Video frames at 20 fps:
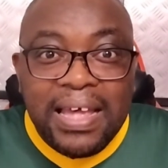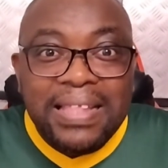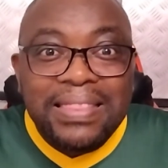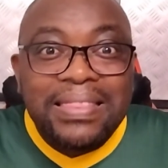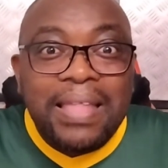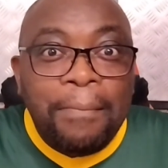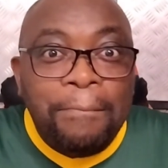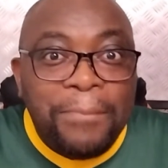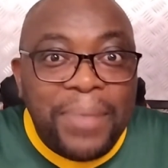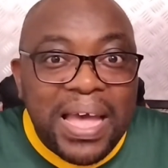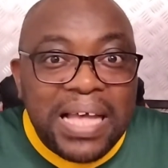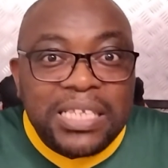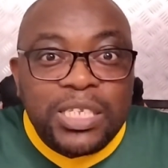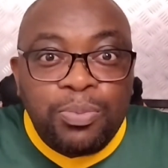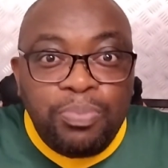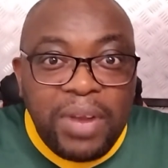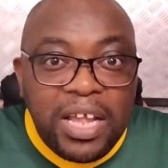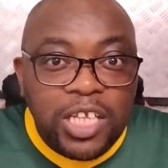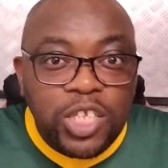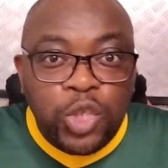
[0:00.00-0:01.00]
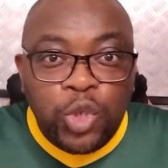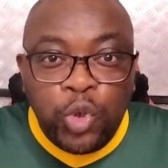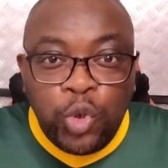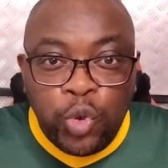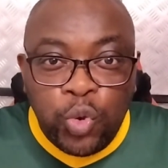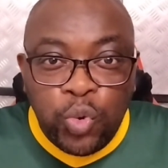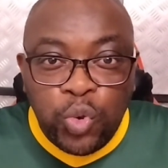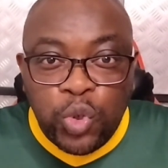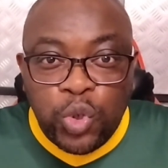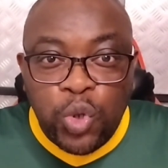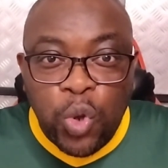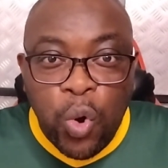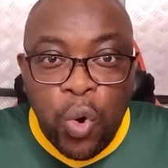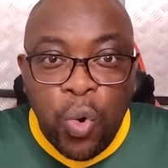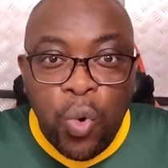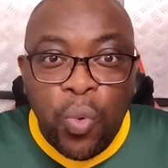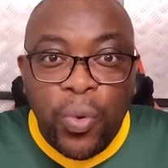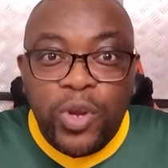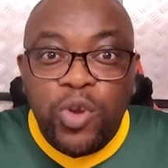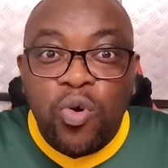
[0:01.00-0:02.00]
The best place to do so
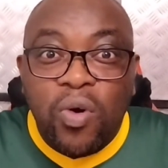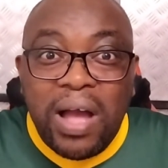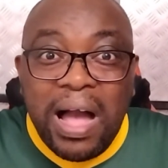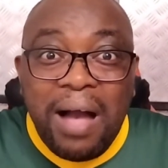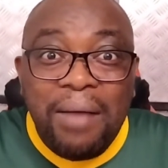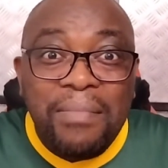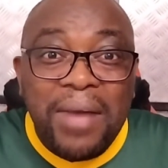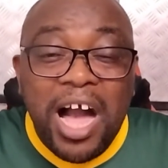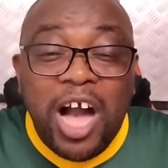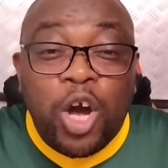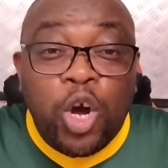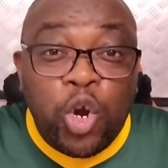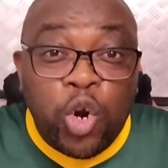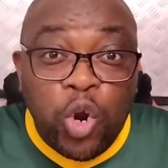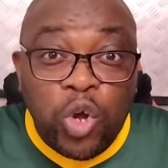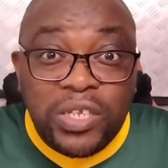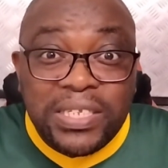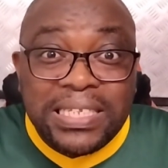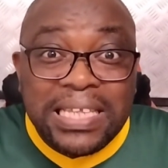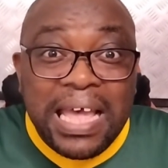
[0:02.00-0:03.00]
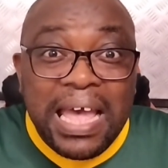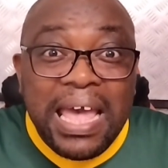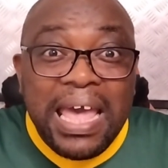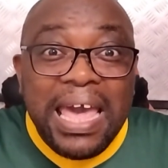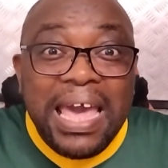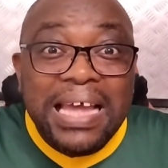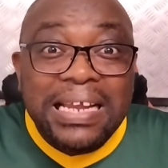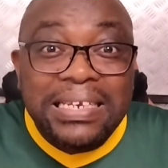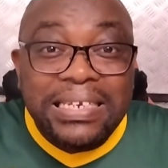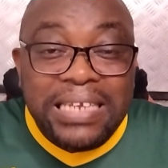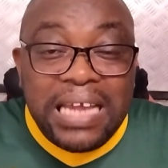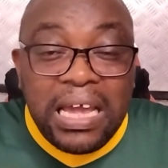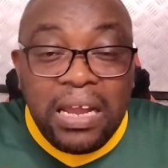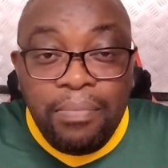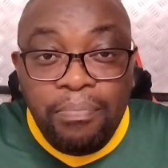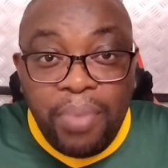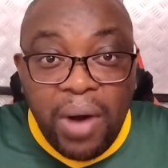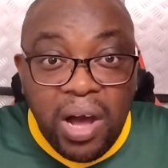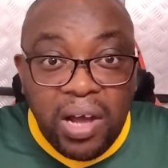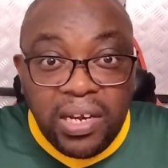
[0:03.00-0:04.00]
when you come across a
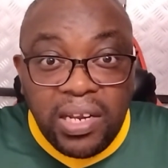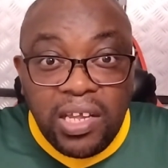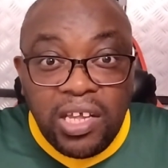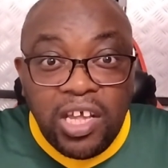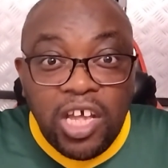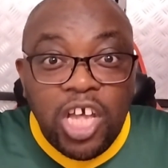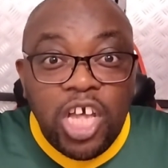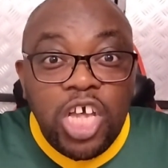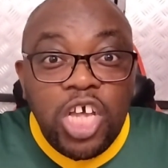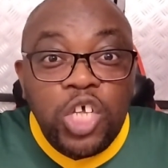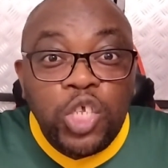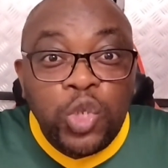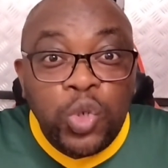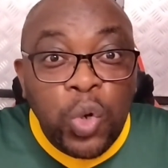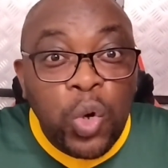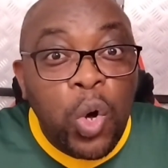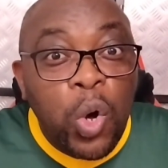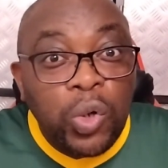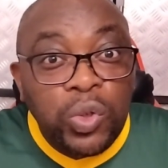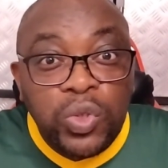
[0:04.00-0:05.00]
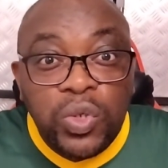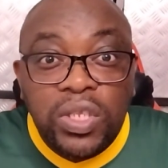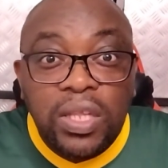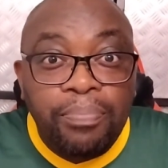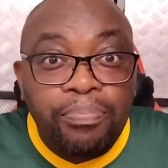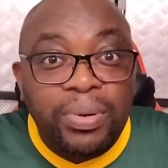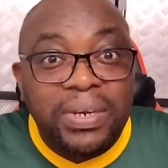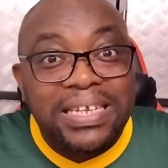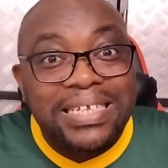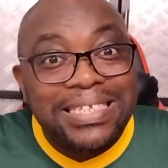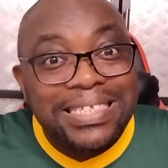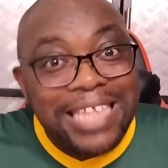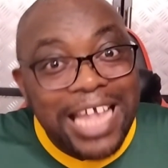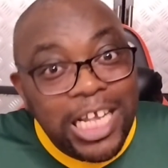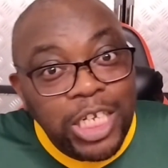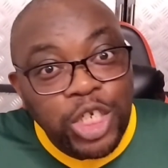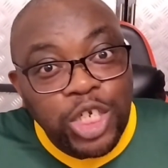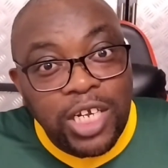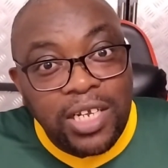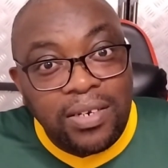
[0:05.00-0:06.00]
dead body is to go to the police
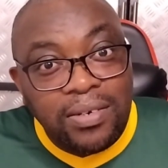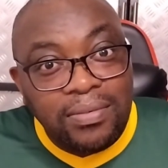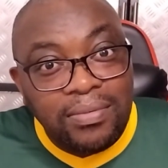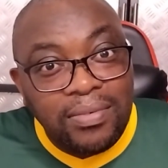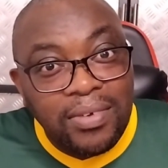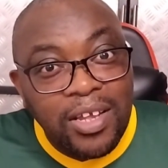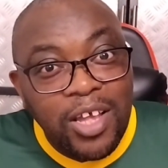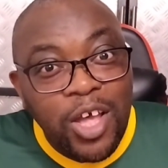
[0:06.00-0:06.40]
station.